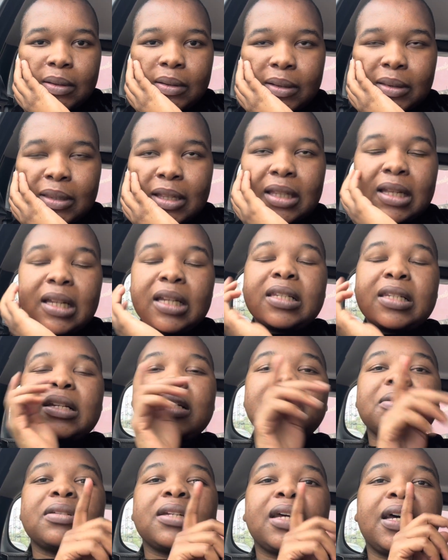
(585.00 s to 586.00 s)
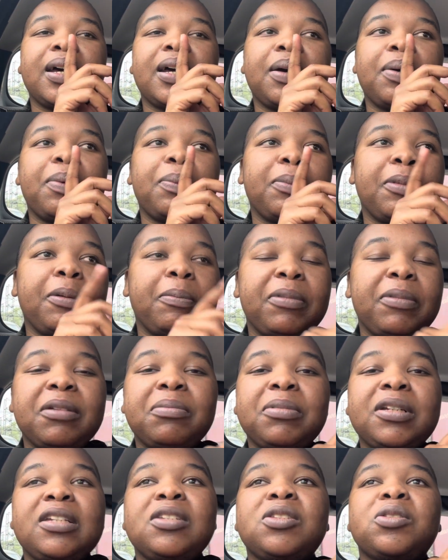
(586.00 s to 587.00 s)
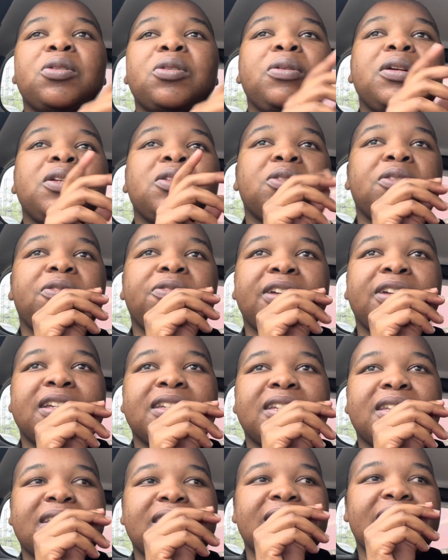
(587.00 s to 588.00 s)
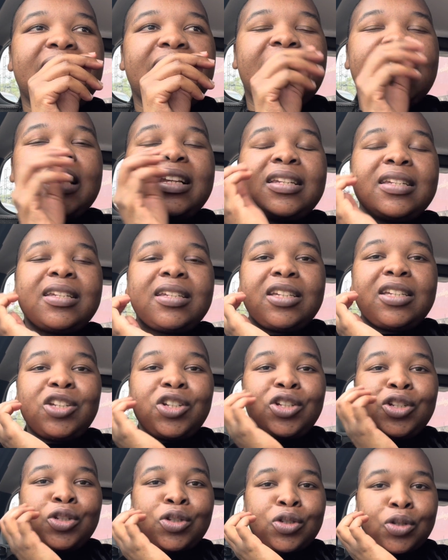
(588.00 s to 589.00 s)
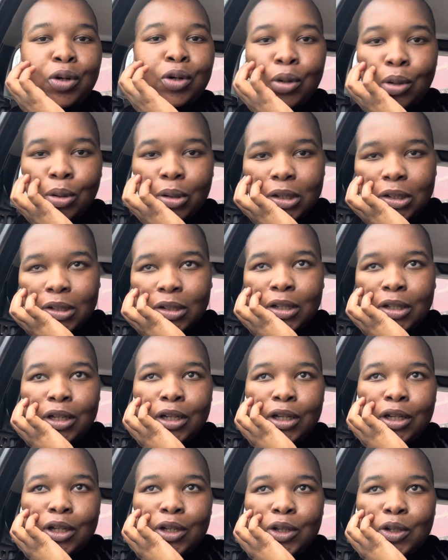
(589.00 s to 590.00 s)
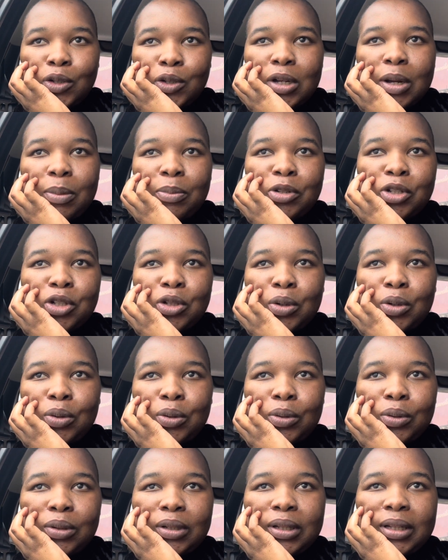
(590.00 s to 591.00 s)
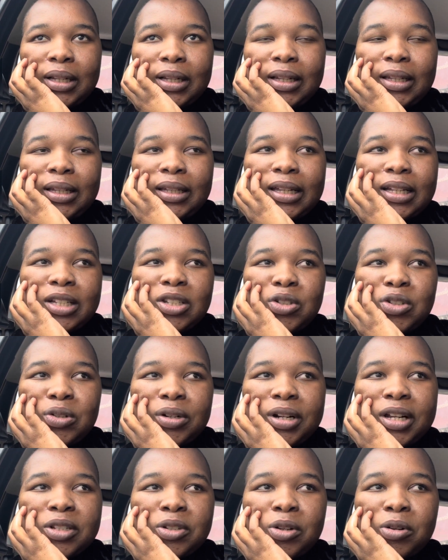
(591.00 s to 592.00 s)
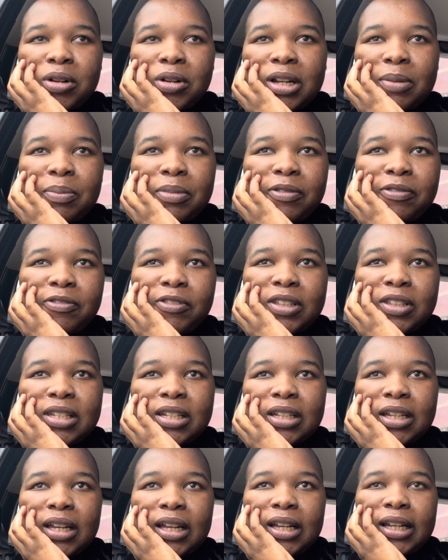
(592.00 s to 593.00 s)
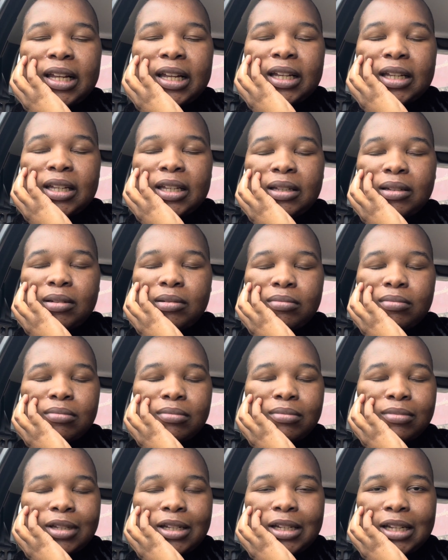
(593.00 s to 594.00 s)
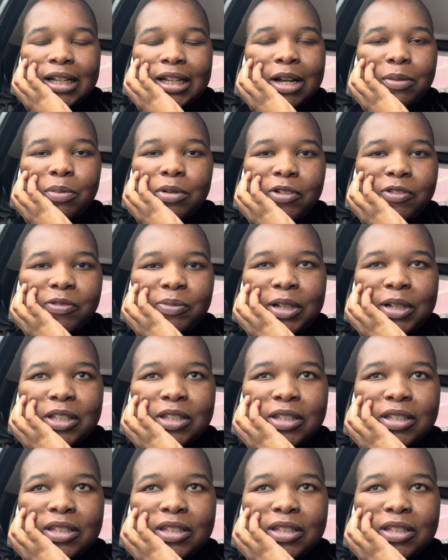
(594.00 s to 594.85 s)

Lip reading: The thing is that baby is growing so fast and she's tall, so I'm sure that stroller is not gonna be fitting her like in a couple of months.